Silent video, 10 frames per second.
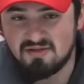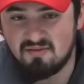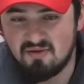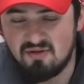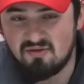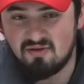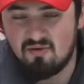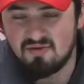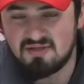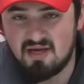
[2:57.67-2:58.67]
I mean, you can
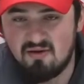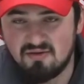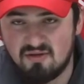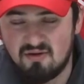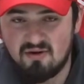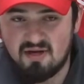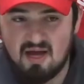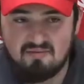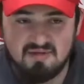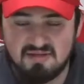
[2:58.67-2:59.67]
always count on our
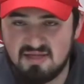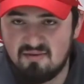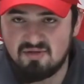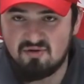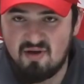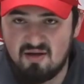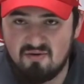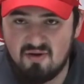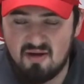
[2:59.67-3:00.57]
captain, Sammy Jo Henry.